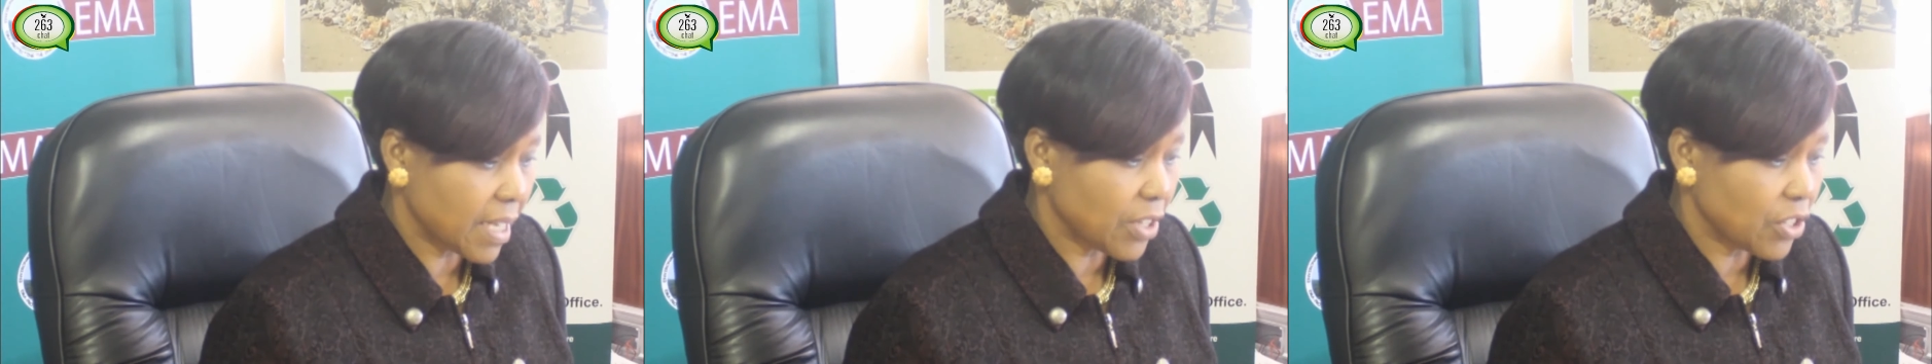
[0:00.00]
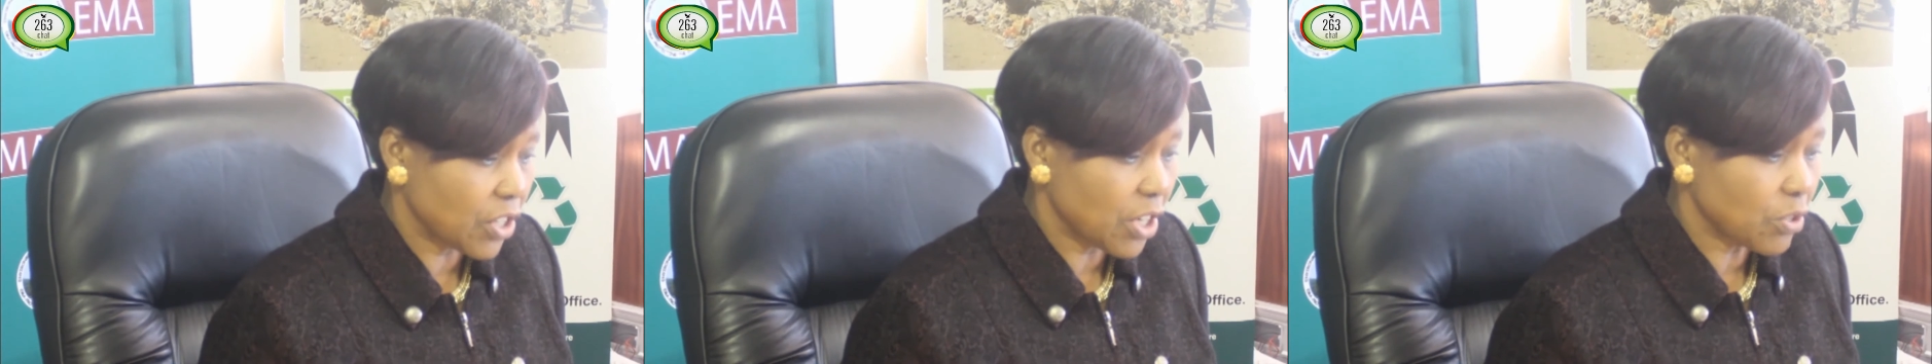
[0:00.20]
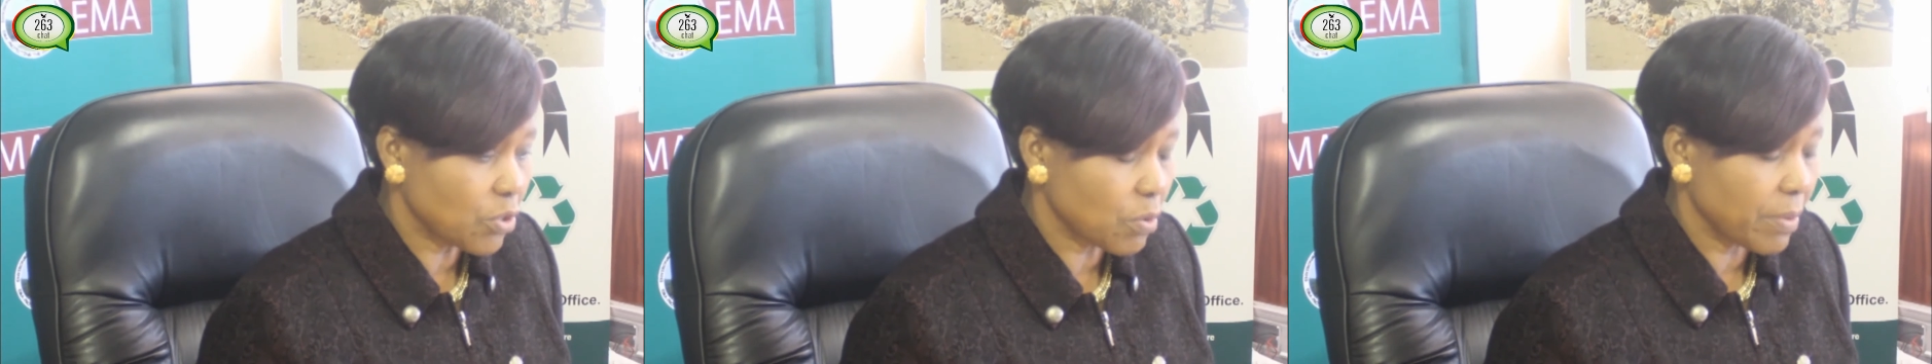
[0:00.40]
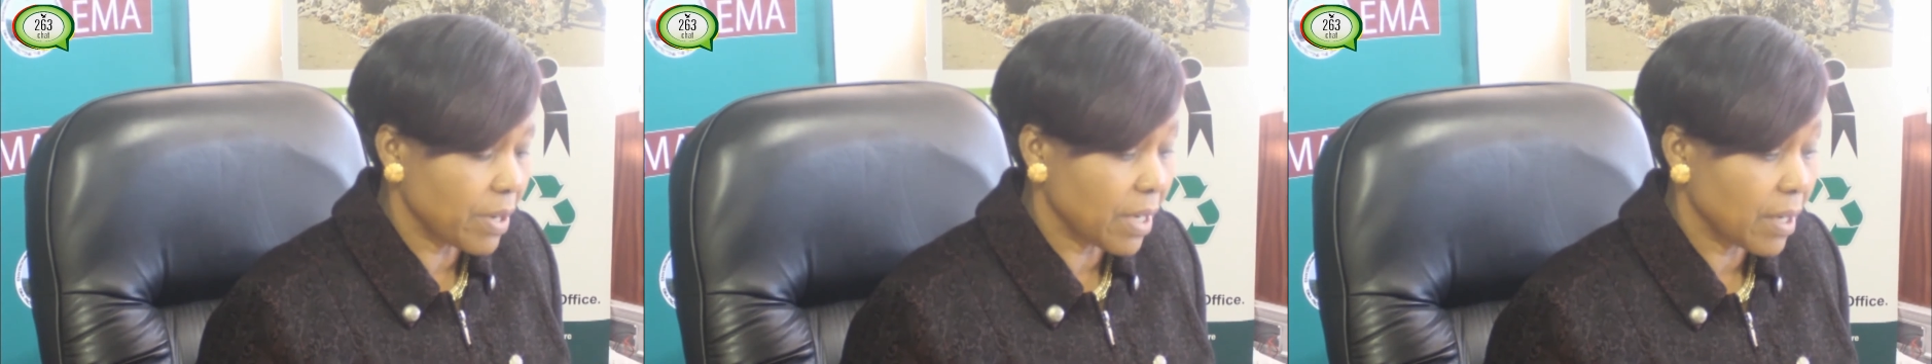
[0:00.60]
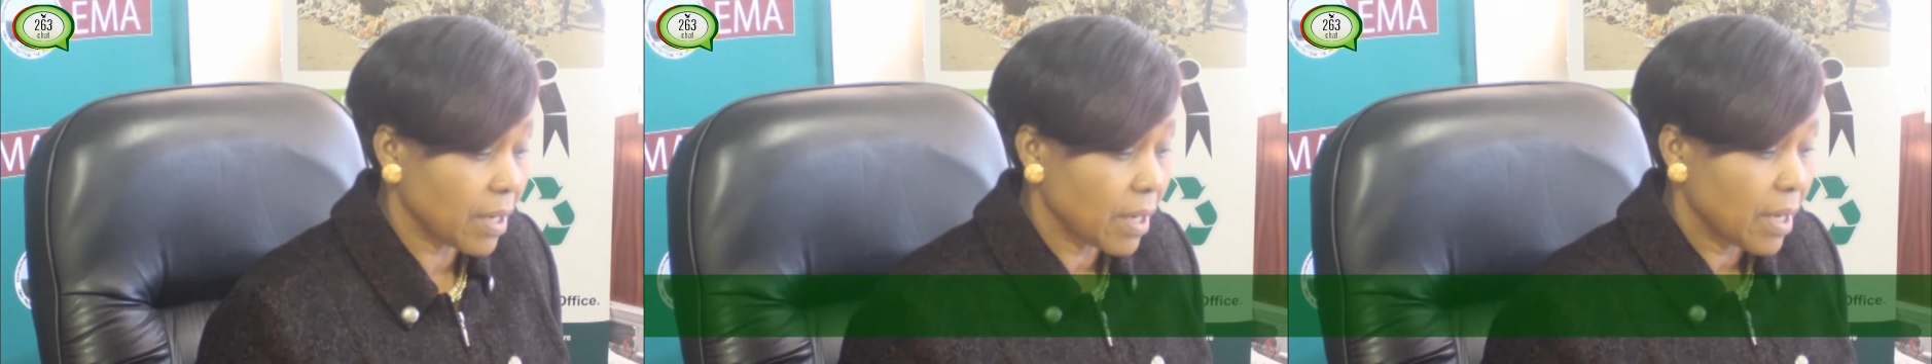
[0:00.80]
and
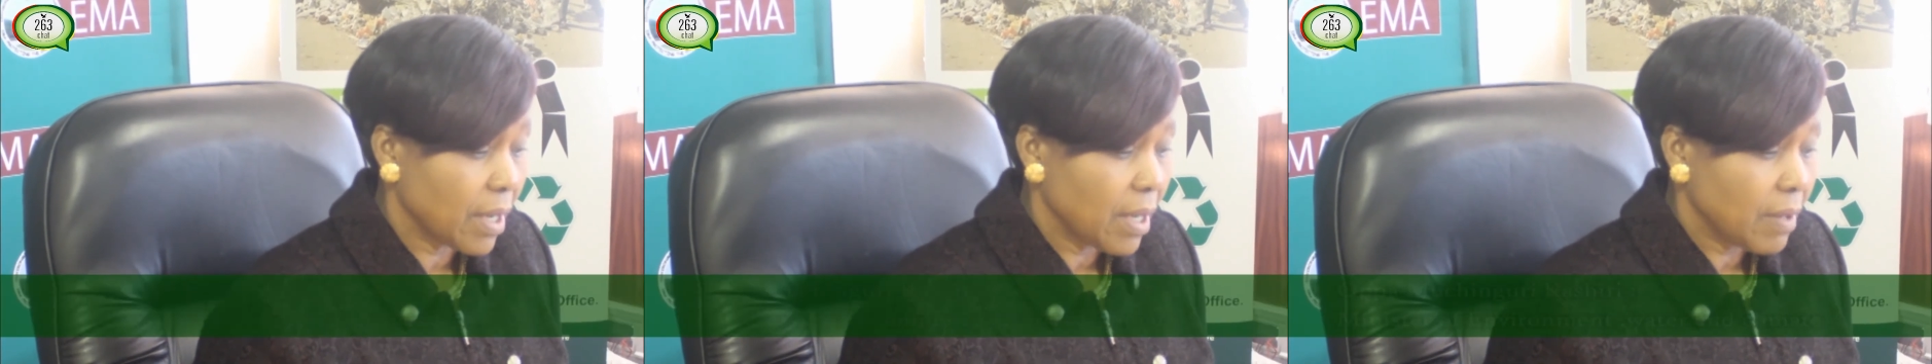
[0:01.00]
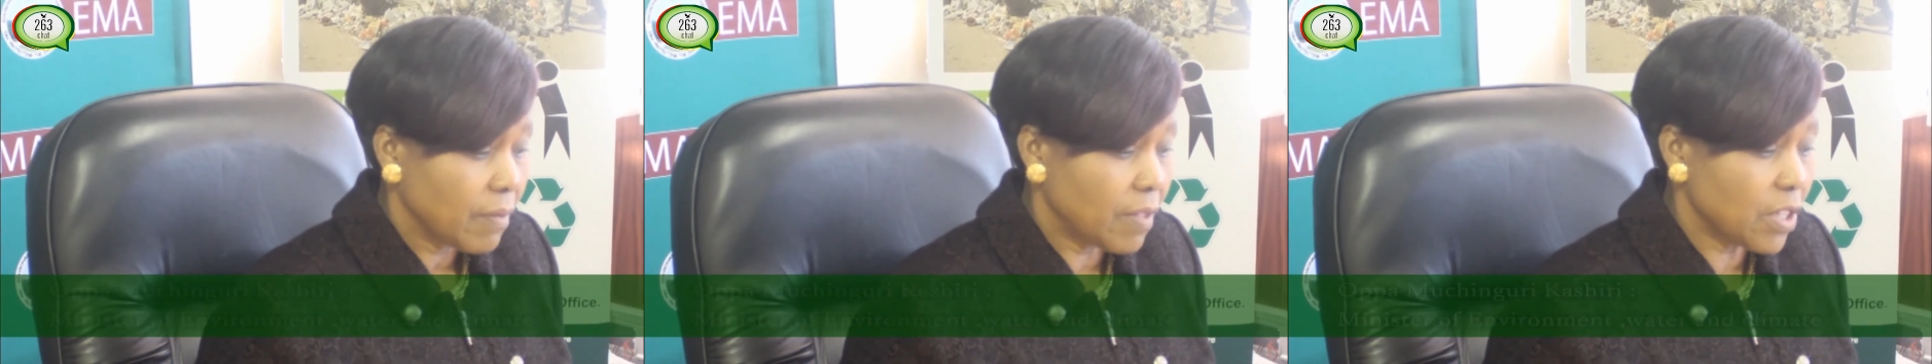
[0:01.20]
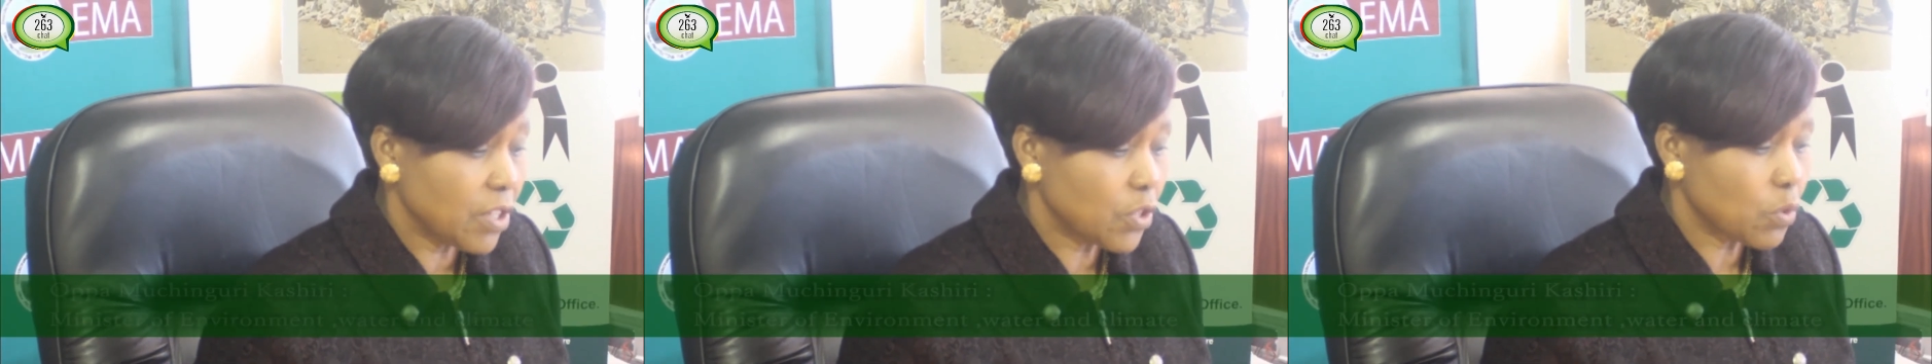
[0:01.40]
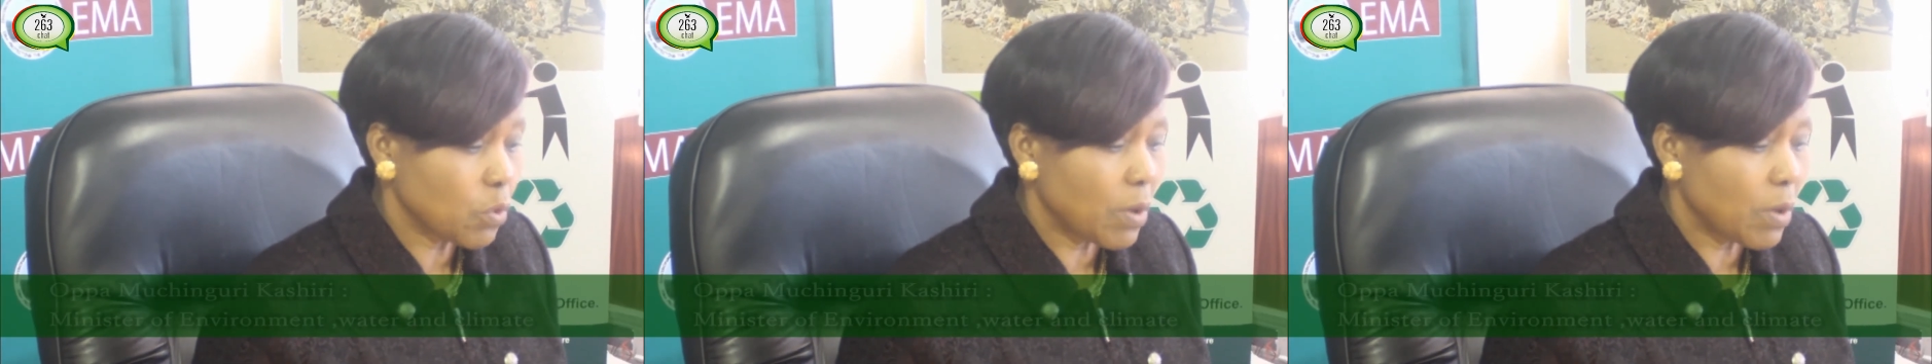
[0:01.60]
gentlemen, this